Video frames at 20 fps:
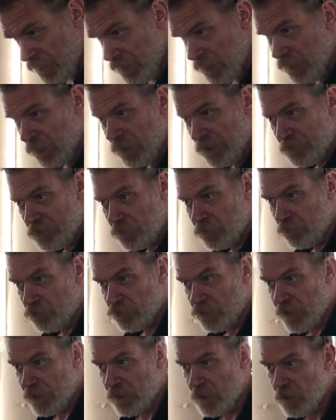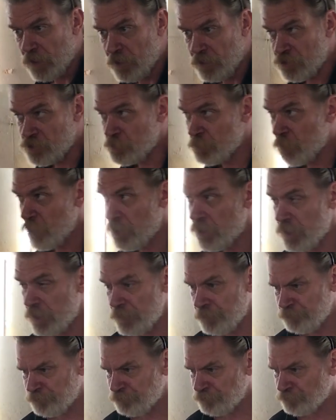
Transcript: Did the electrical check on it this morning.